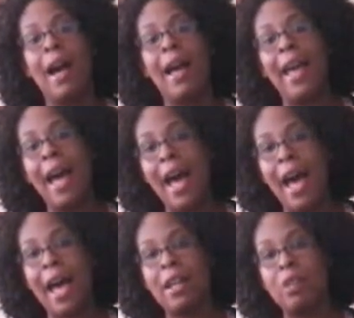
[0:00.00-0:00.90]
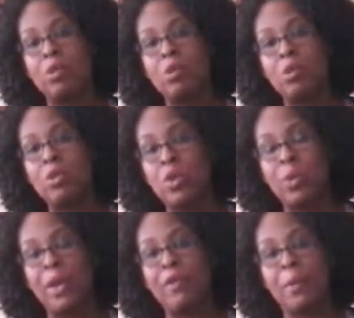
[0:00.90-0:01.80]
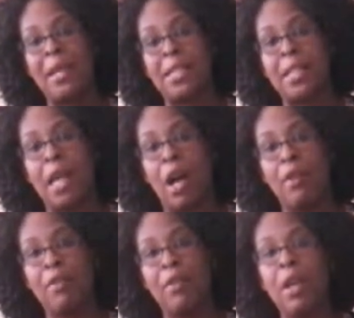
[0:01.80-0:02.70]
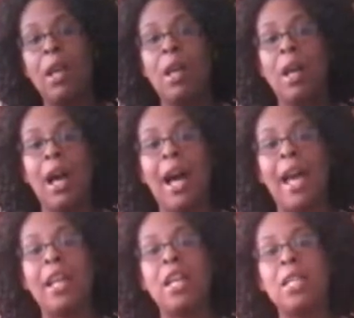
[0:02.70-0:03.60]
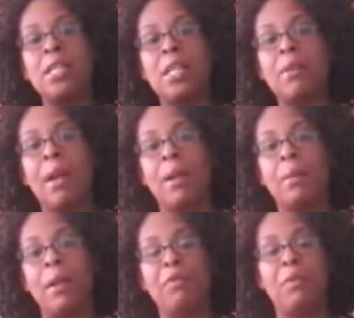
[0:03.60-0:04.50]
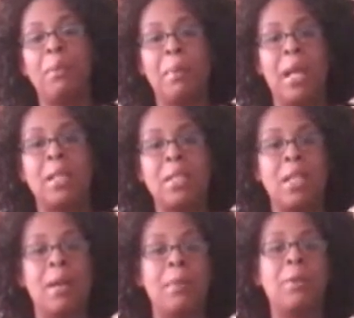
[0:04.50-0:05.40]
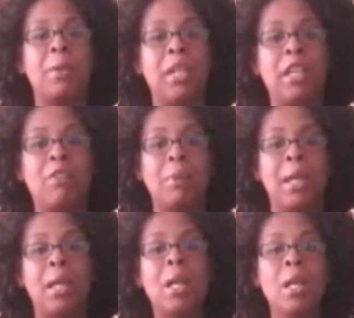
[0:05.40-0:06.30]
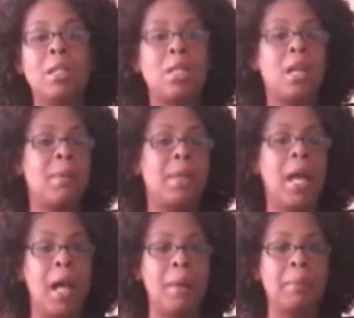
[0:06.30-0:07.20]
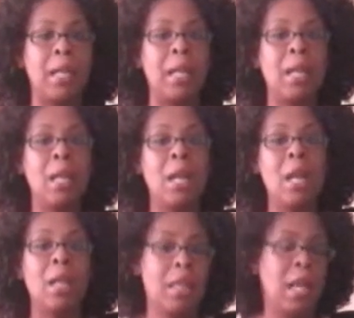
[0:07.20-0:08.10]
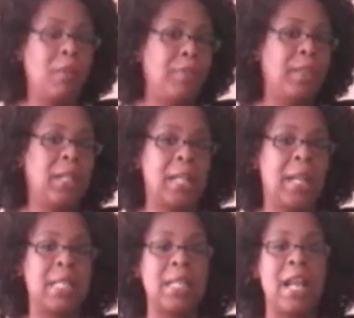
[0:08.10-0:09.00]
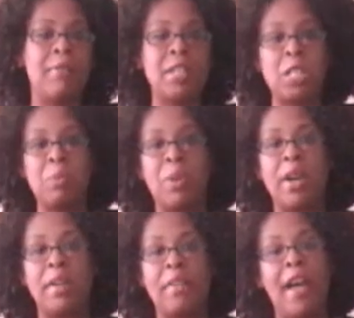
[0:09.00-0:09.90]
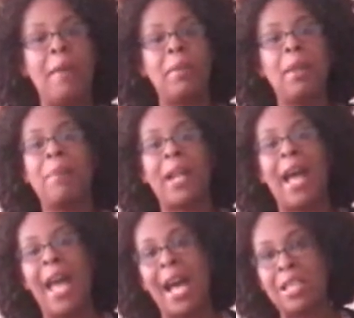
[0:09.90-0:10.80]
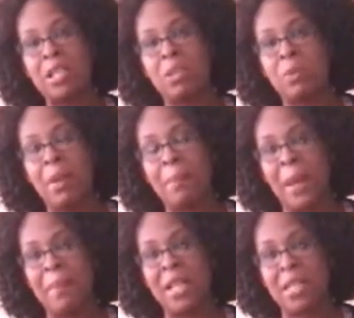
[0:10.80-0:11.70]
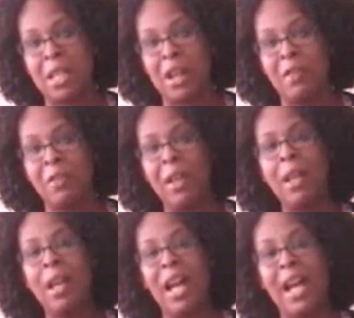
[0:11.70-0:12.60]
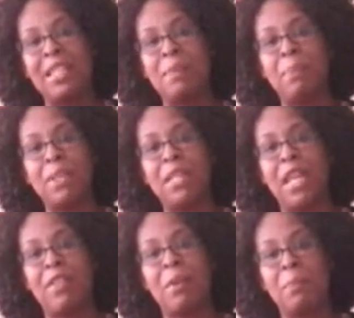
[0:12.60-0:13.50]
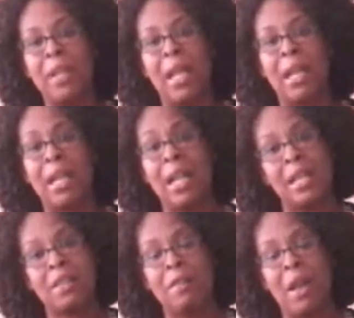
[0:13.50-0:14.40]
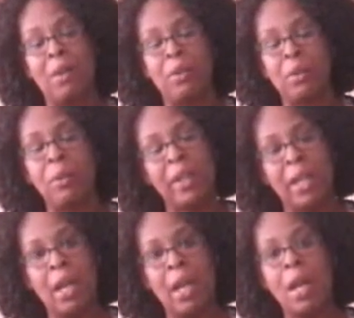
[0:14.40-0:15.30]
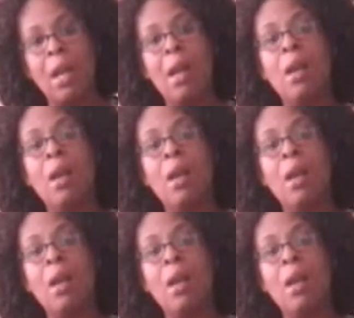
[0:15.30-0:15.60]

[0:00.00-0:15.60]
I had to do it for myself. I couldn't sit around and wait for a man to come and relieve me, to come and help me. Thankfully, like I said, I have the support of family, but I had to do it by myself. I had to put together a plan and I had to follow through with it.